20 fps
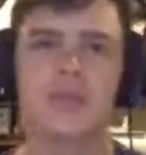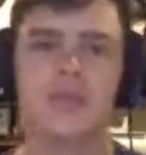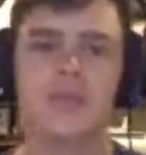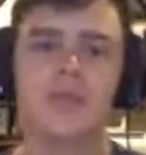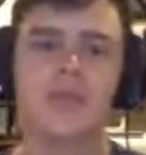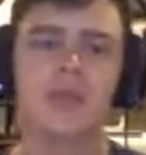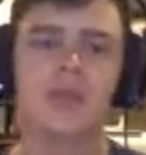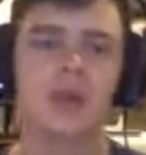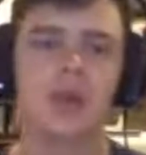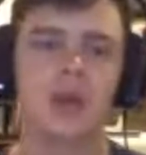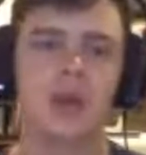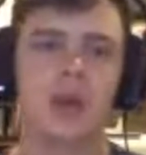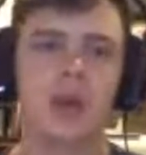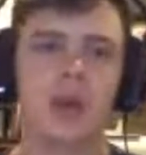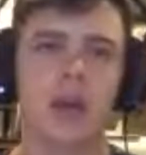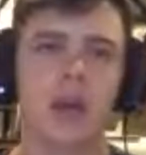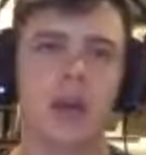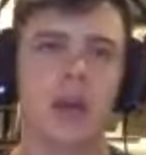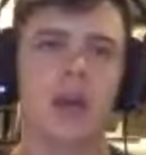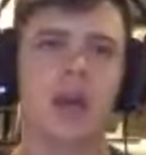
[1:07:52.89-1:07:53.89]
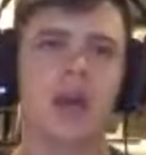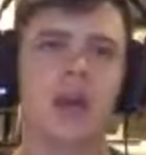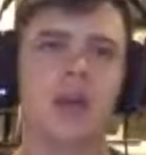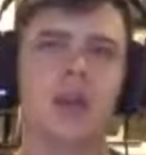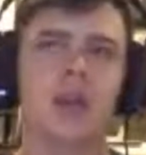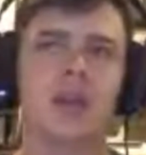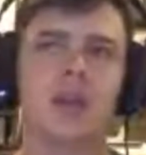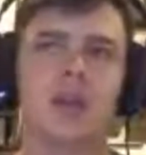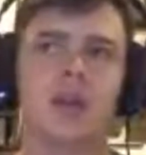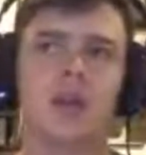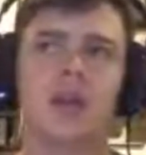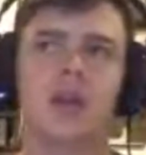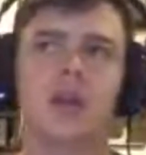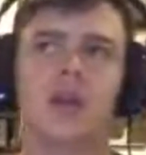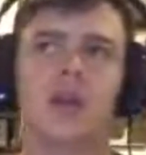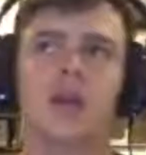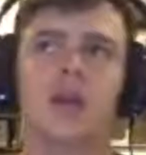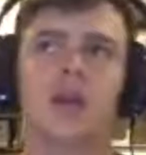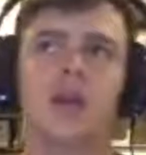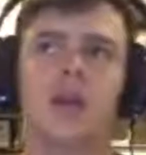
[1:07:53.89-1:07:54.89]
And
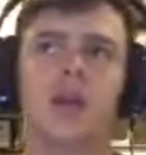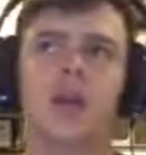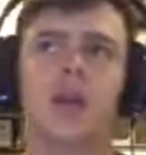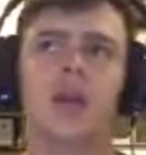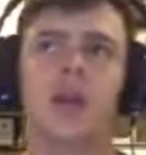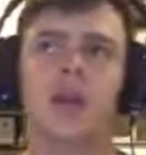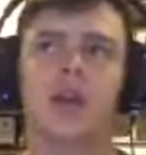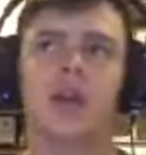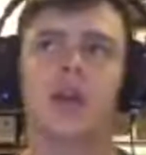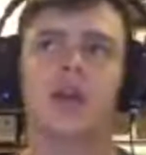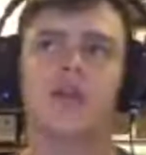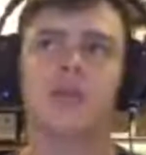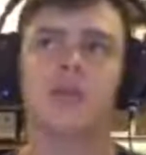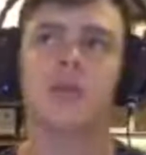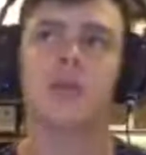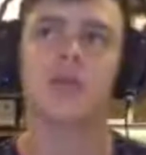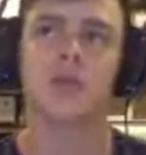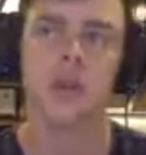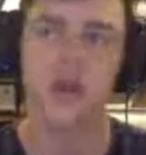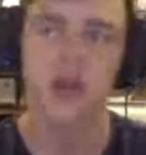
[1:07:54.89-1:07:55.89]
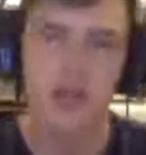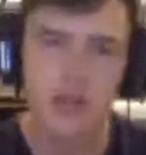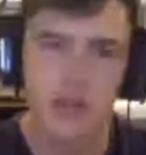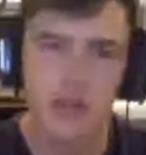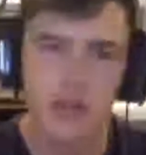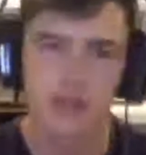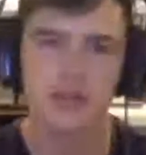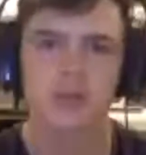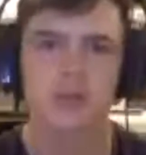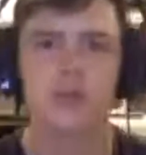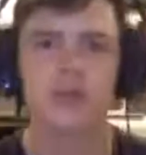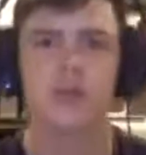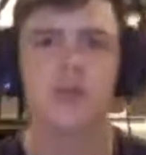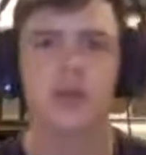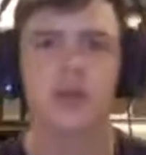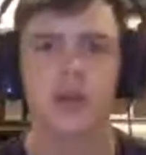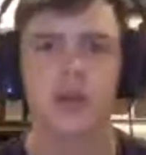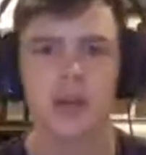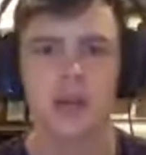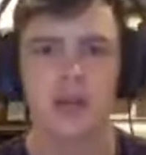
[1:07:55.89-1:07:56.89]
if you were lucky, you wouldn't
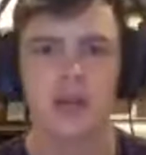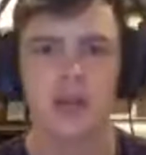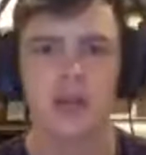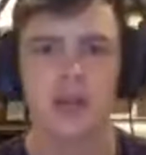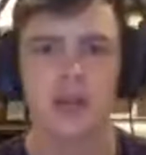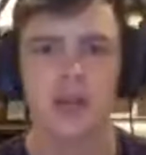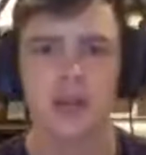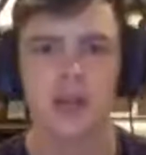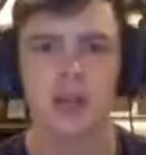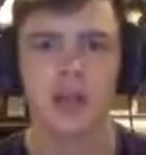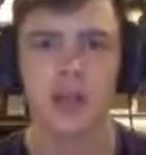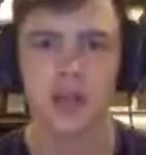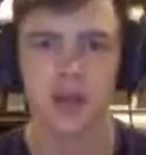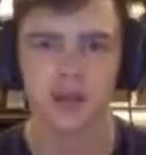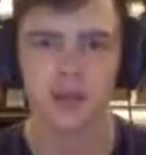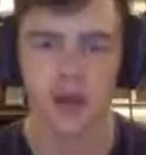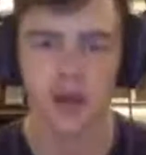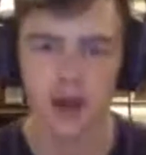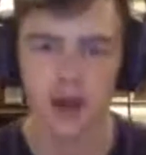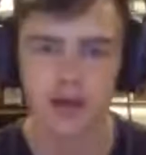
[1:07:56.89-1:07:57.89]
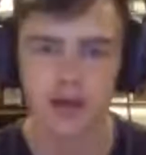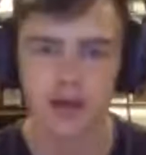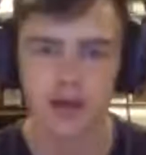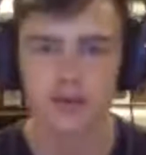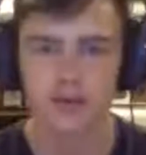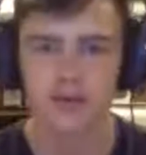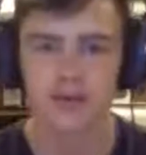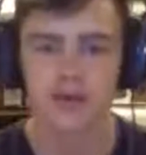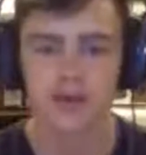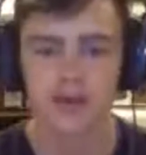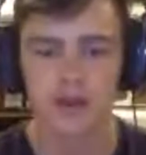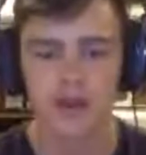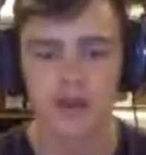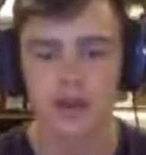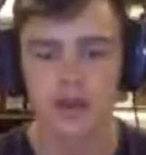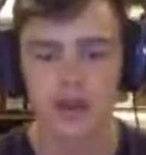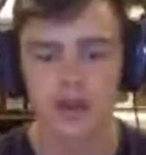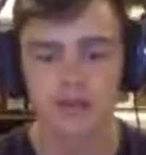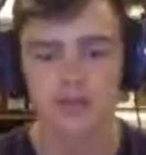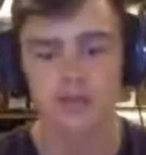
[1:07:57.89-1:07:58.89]
hit any rocks.
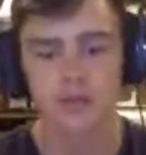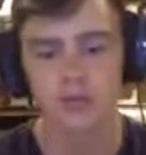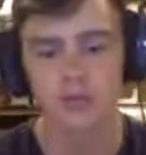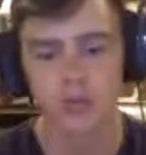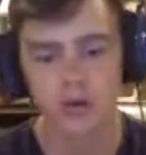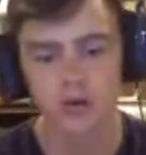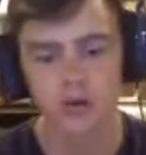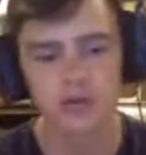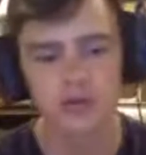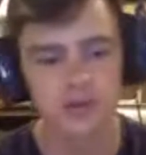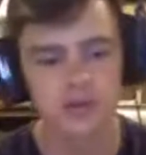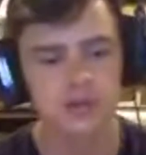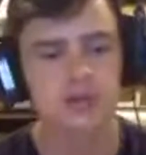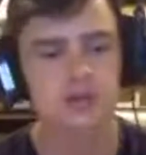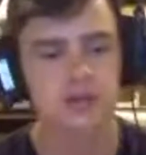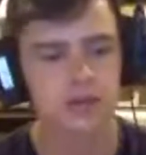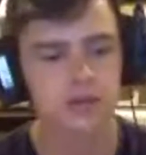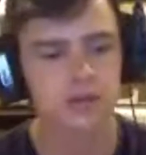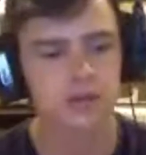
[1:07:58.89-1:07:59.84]
If you weren't,